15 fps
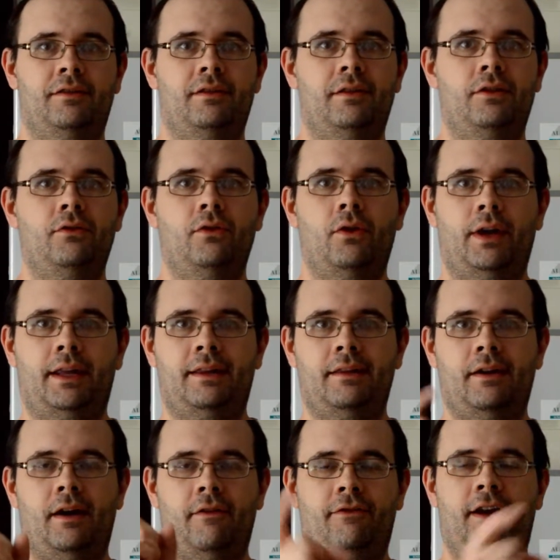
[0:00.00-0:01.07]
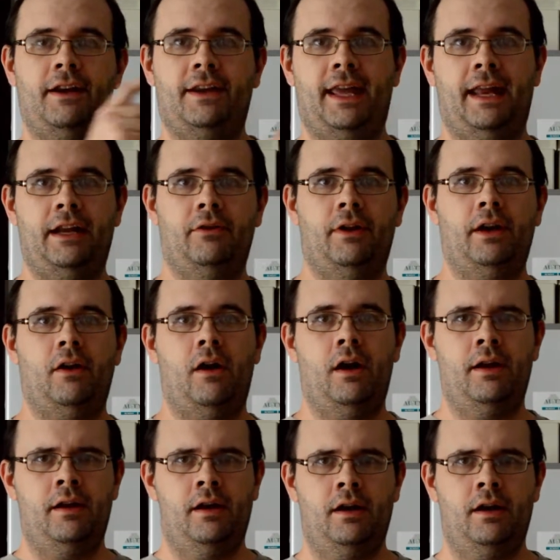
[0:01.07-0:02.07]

You can go to find Candy Critic on